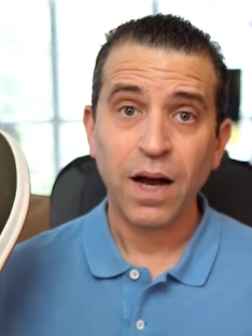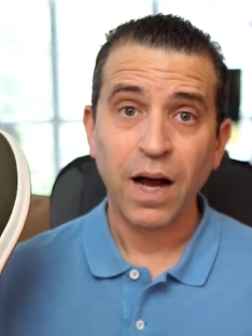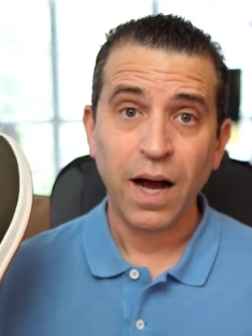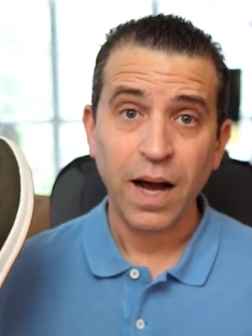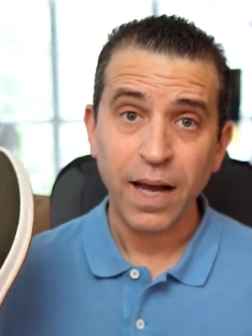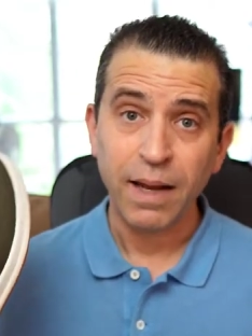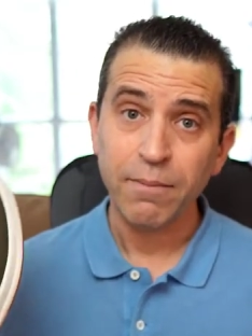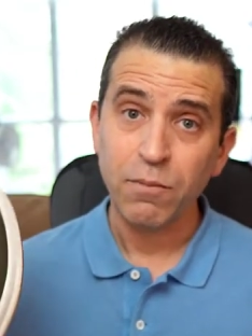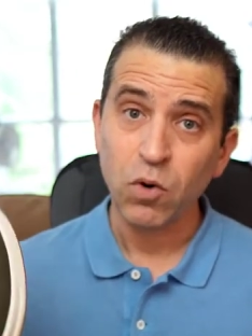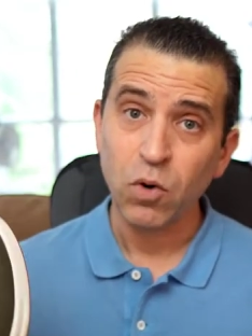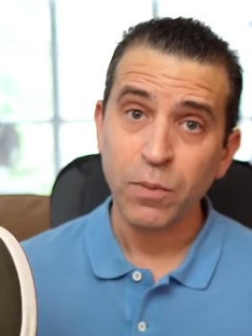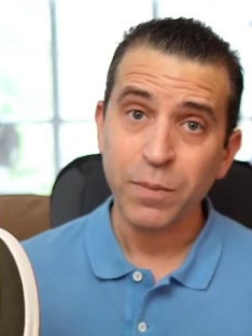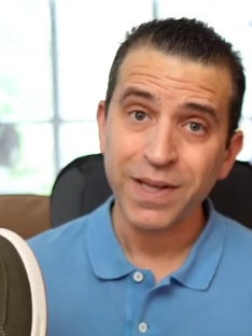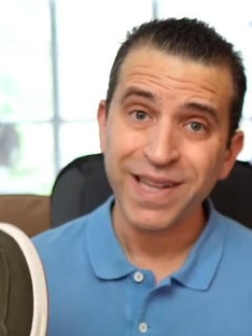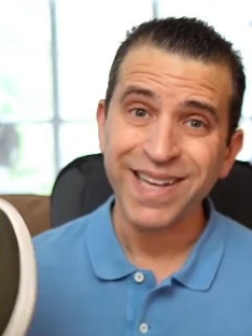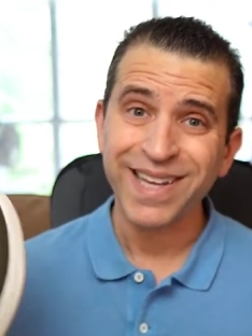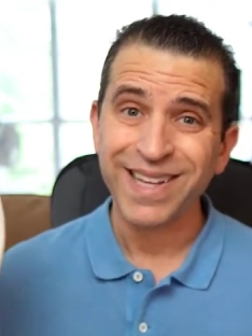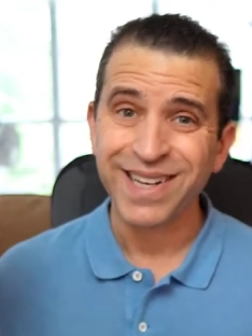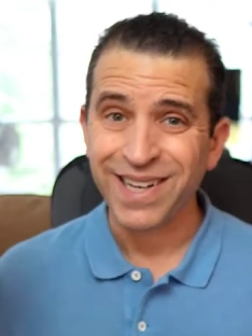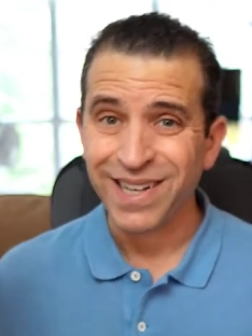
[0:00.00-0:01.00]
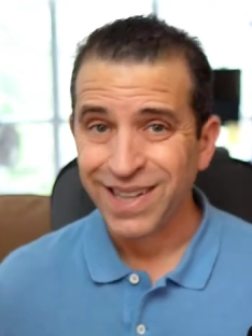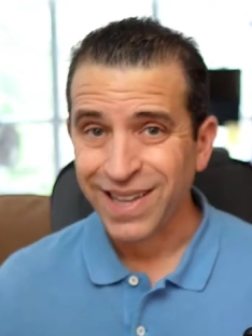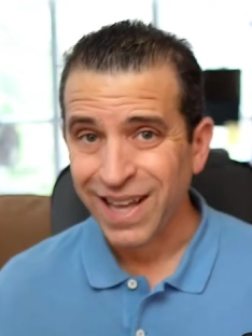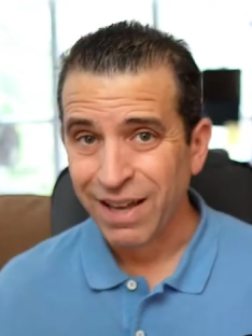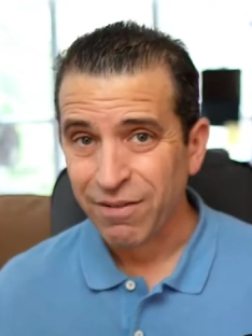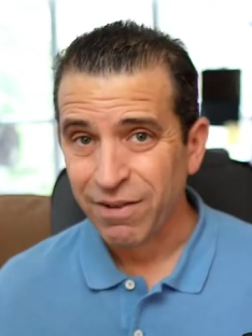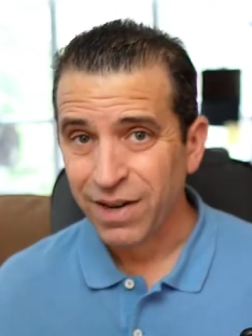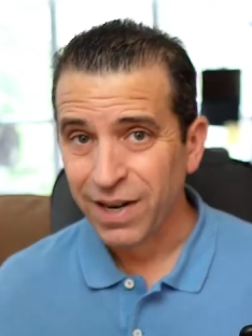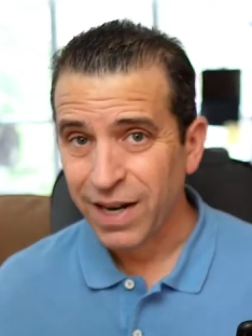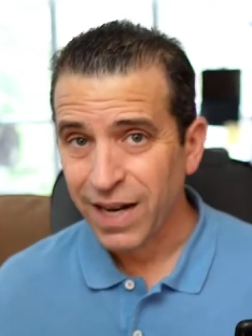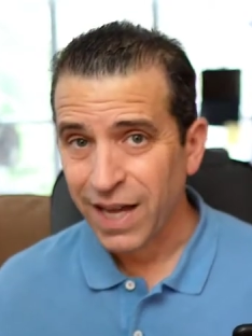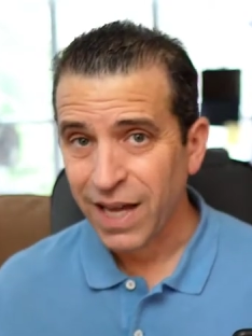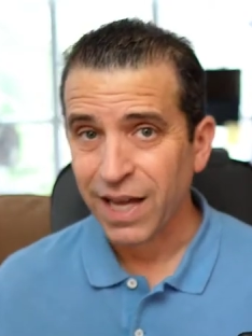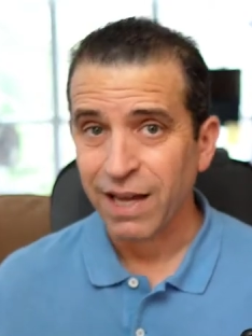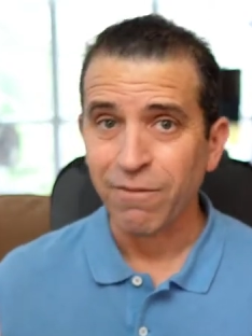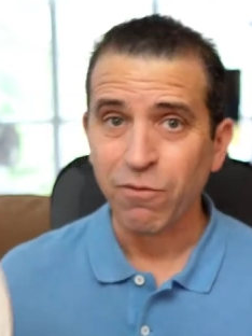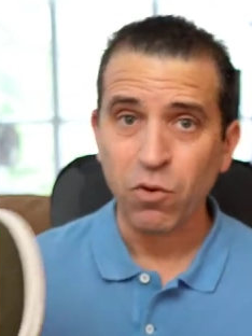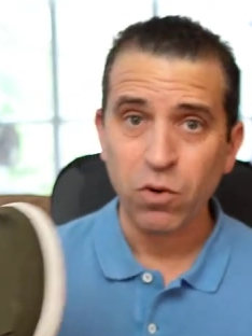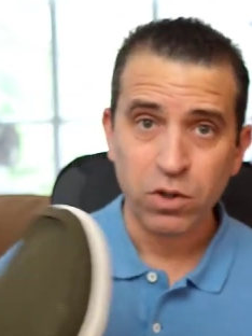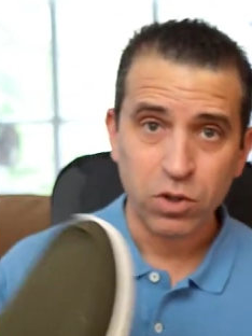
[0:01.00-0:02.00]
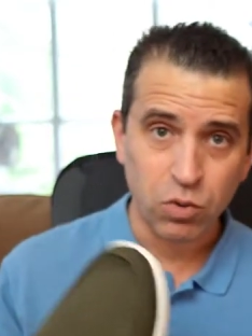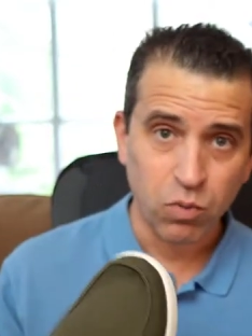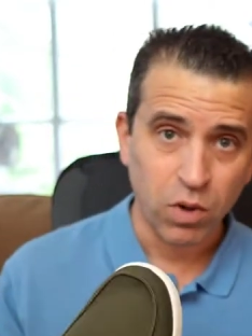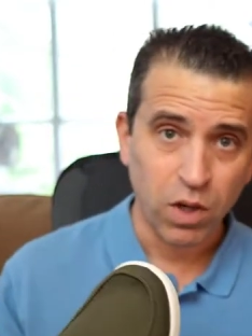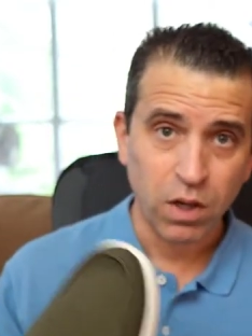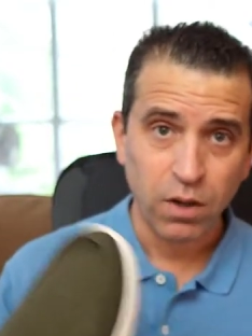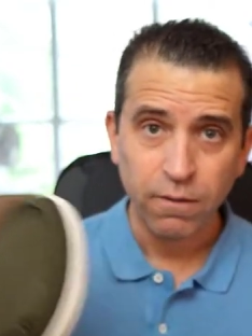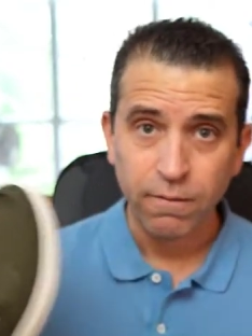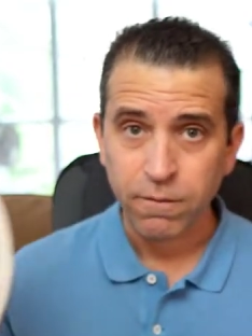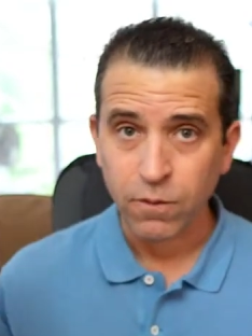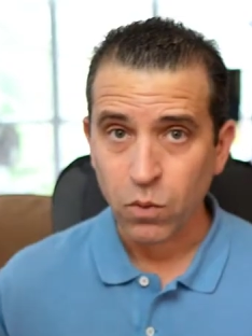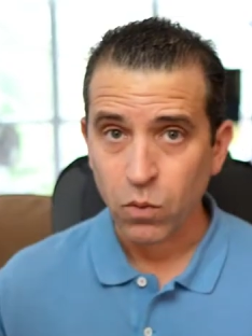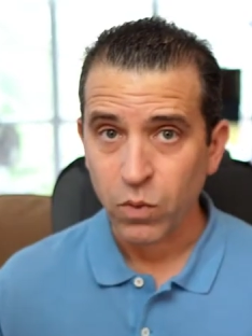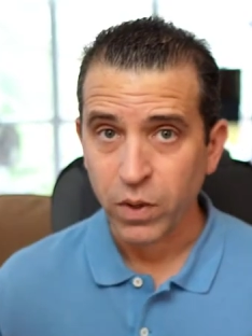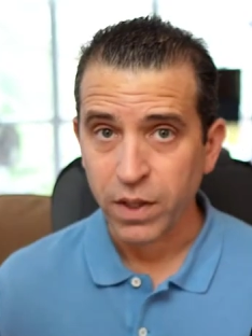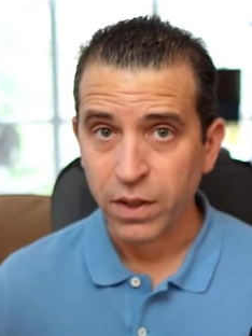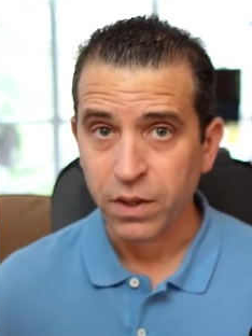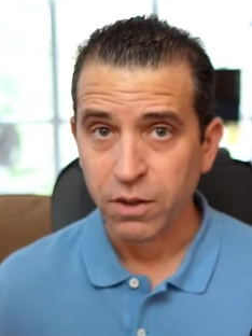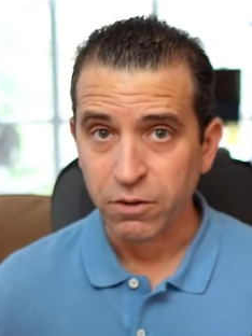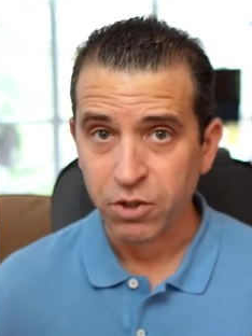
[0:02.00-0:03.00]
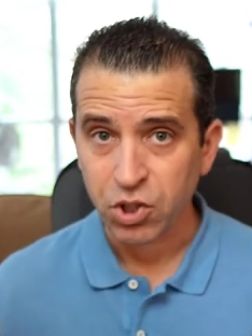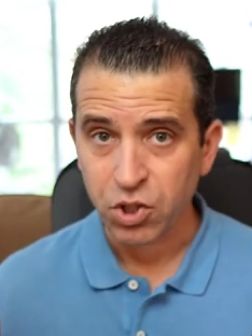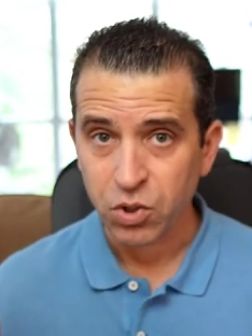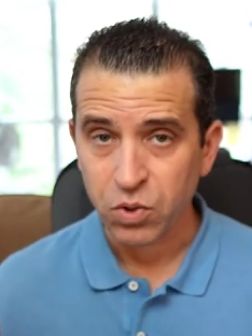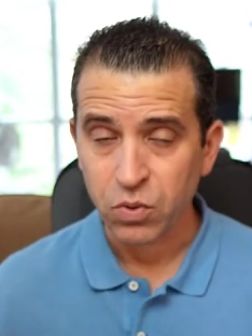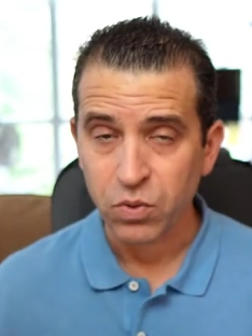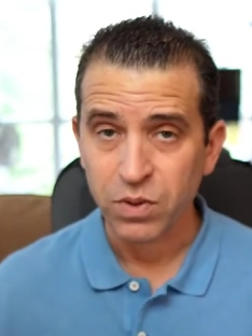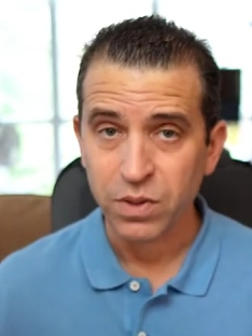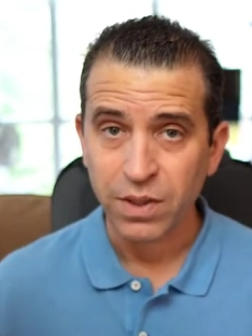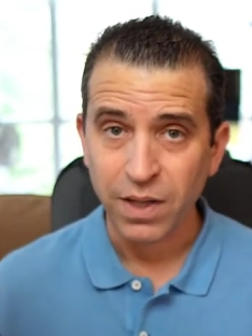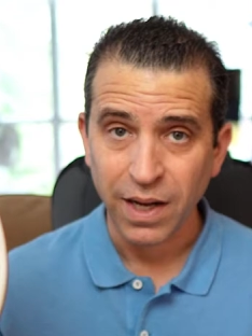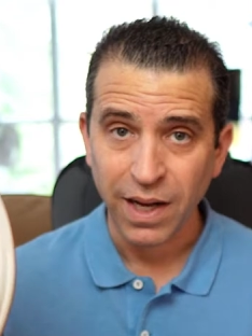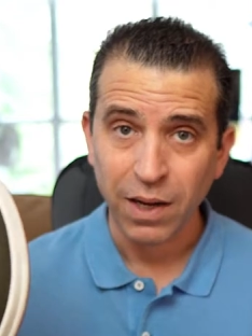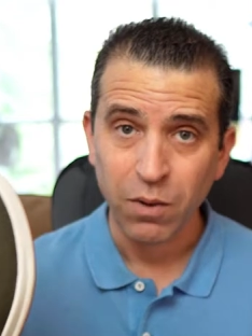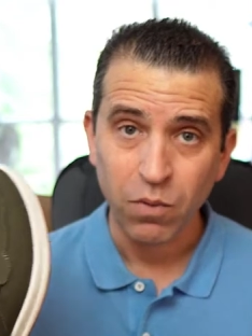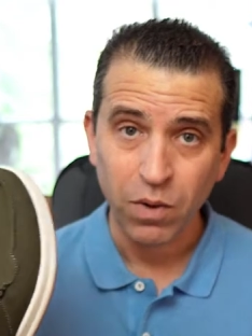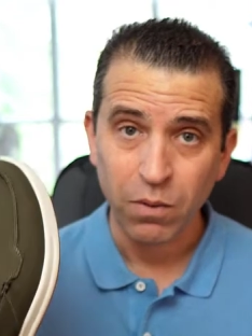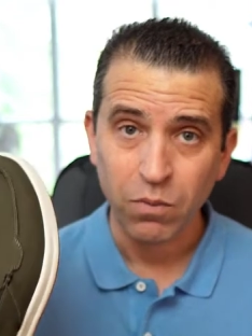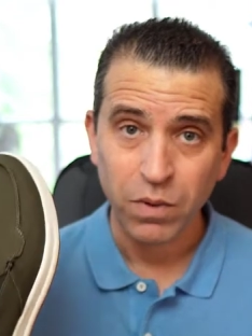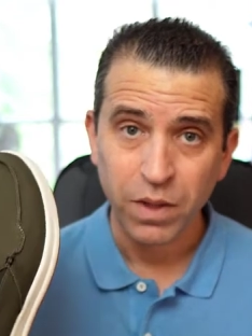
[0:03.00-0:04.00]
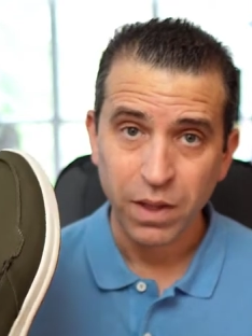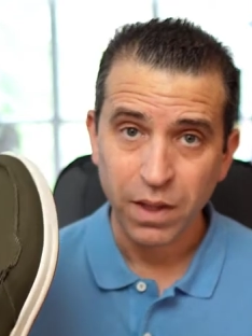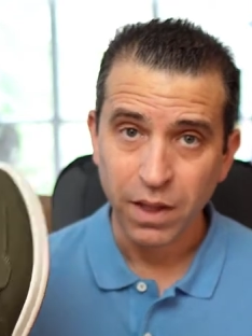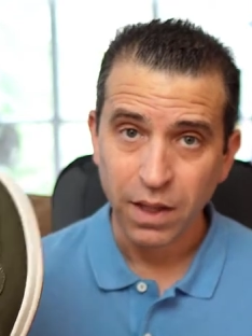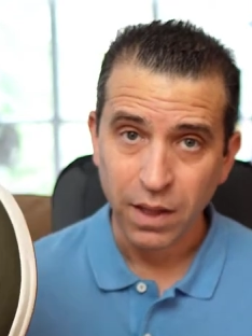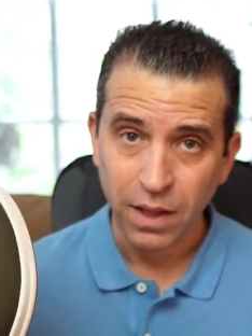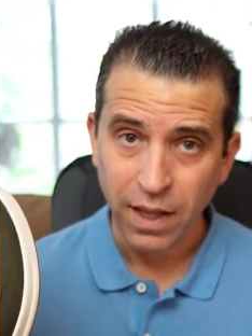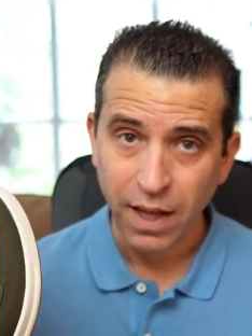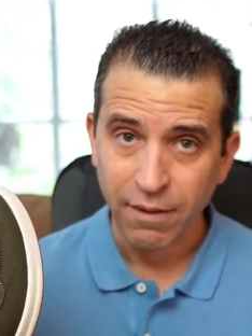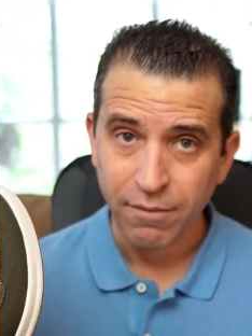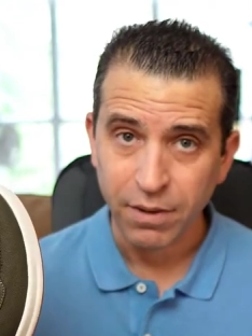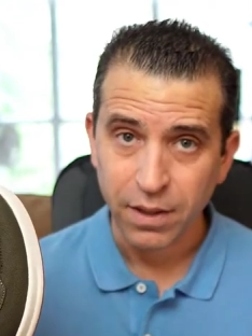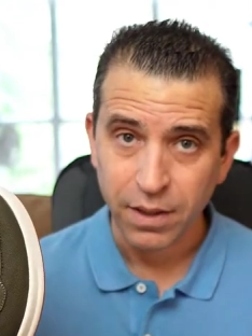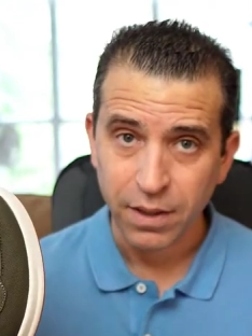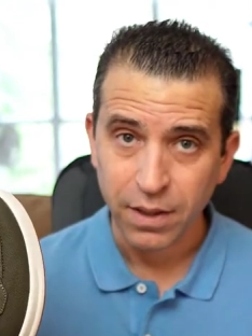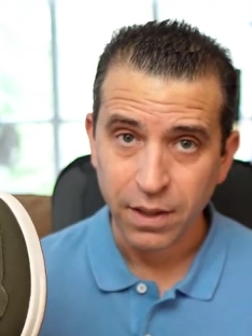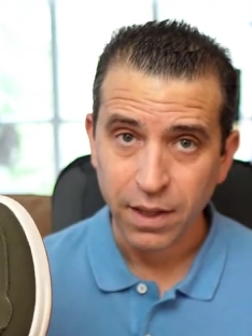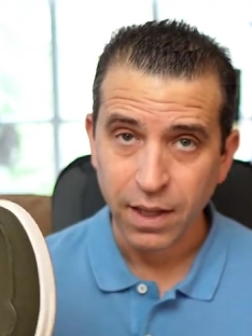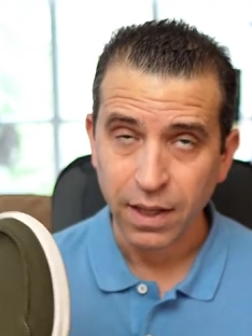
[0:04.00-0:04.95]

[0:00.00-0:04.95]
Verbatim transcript: I am normally on an 11.5 or 12 with their shoes. I went with an 11.